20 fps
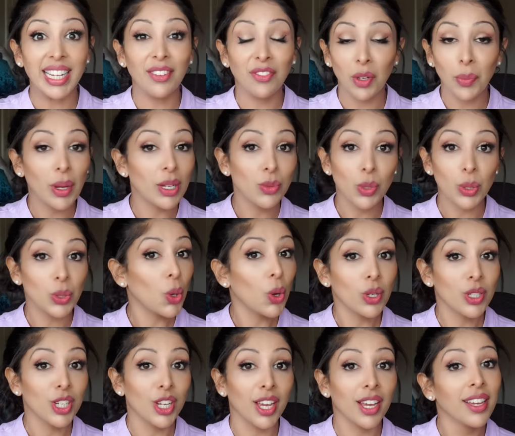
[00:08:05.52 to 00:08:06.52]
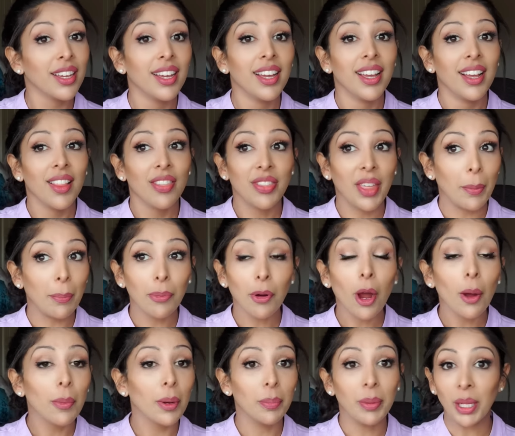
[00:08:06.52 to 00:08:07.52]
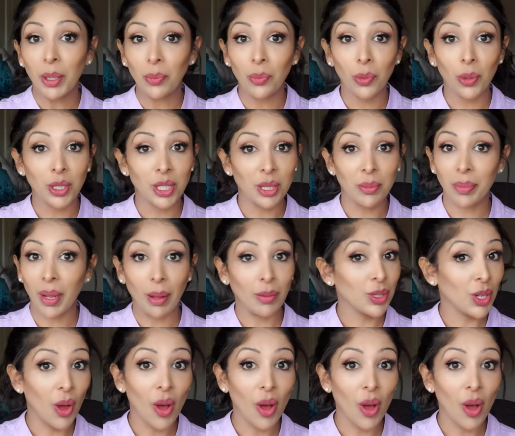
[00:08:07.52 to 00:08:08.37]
if you went to a doctor, they probably wouldn't be able to